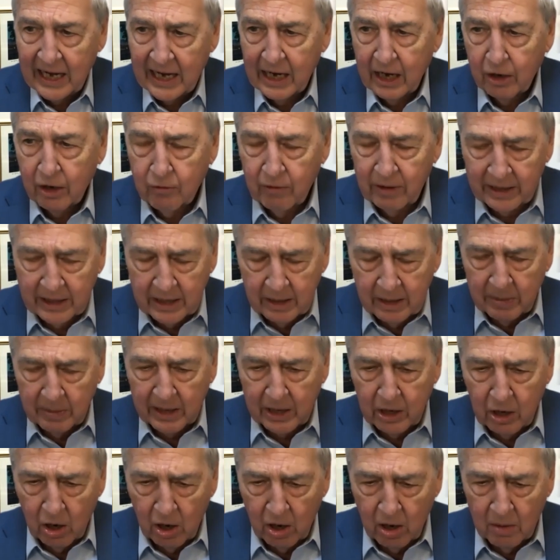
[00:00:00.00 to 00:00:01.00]
agreed to
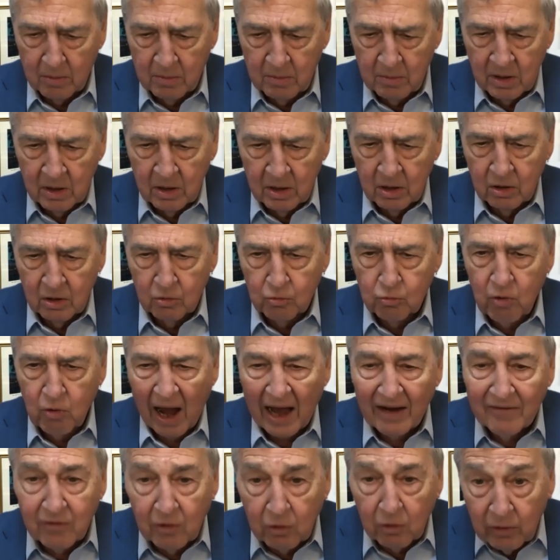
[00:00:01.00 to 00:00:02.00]
become
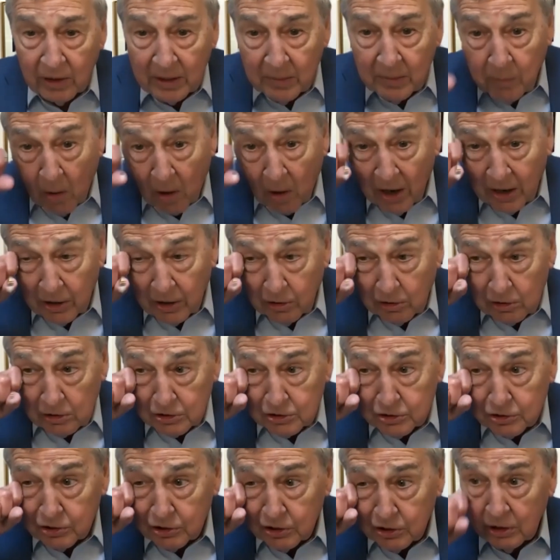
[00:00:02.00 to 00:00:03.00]
rivalry
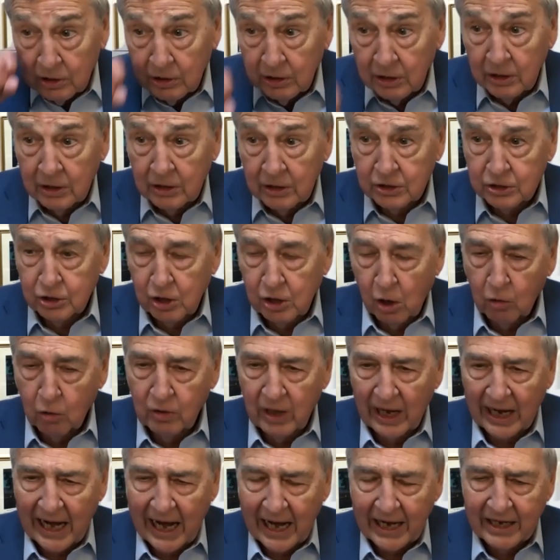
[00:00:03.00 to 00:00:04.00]
partners. So they
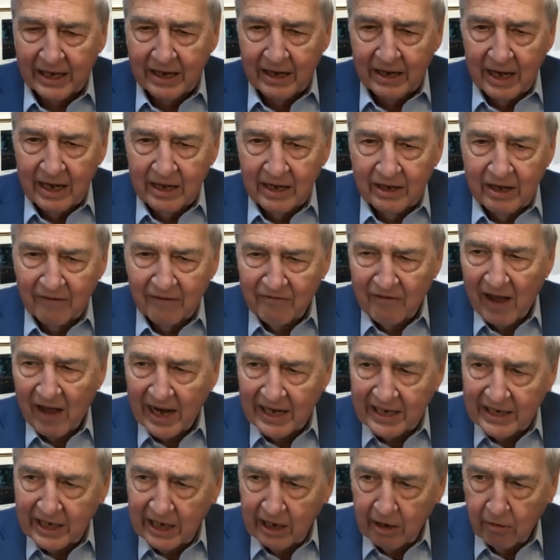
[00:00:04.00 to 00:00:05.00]
had
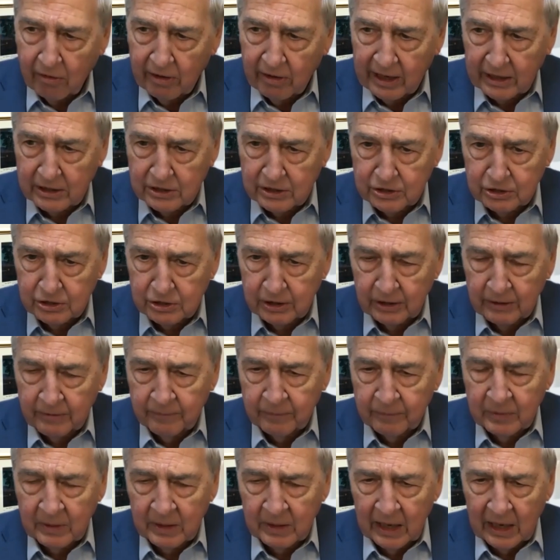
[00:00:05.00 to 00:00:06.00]
defined areas
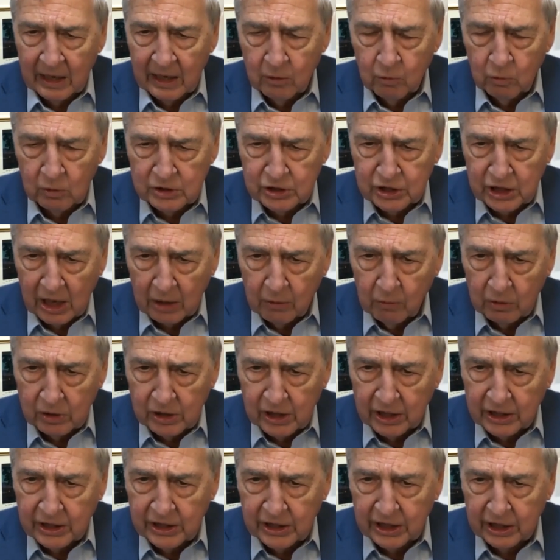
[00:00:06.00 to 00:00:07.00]
in which they would
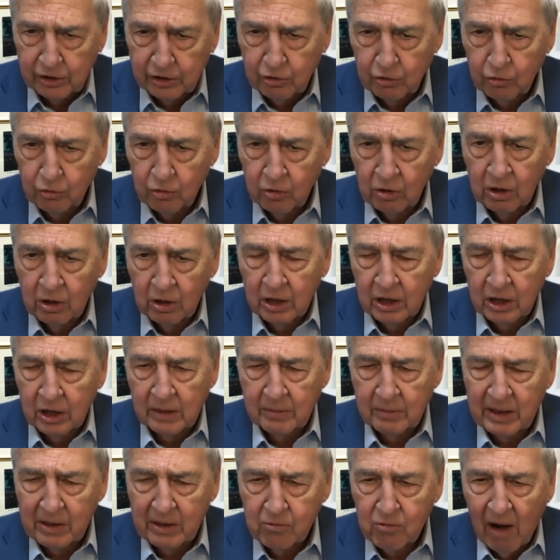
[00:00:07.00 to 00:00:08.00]
continue to
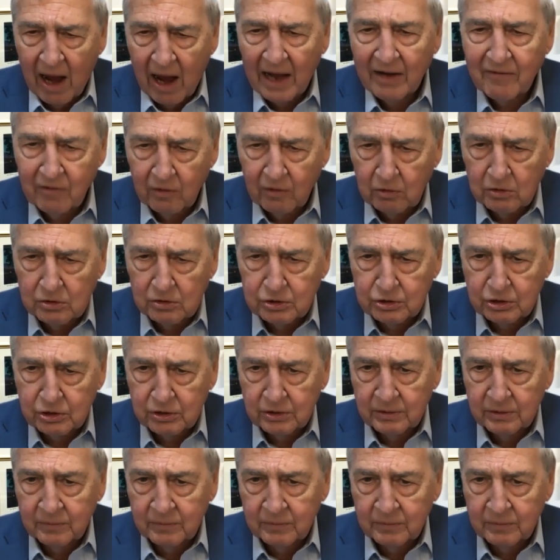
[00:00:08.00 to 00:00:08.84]
be rivals,